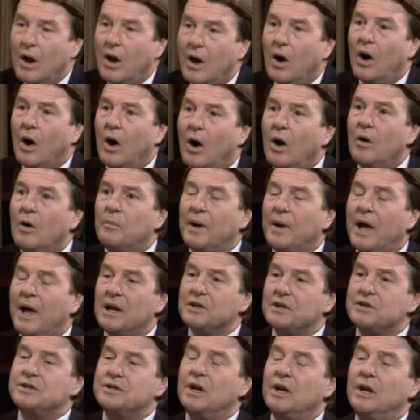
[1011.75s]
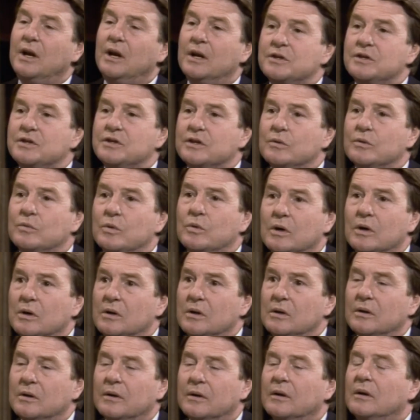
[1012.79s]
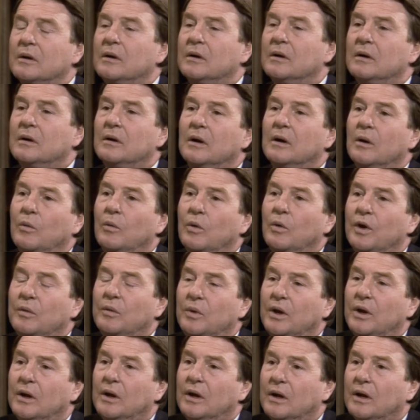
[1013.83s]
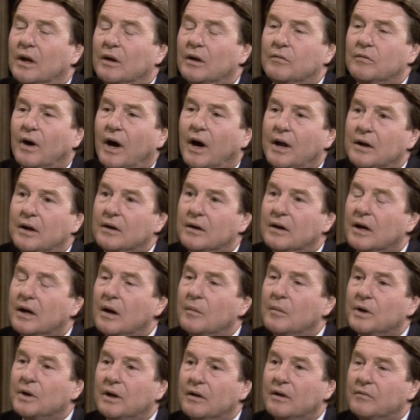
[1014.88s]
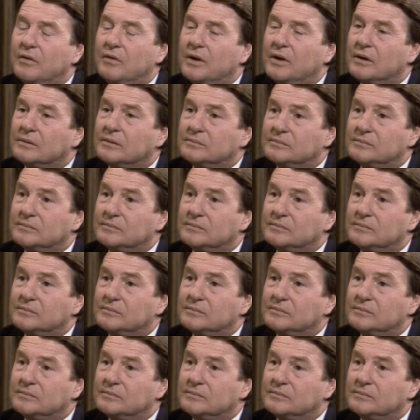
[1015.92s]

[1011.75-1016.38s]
All Palestinians in the world would be invited to come and live here?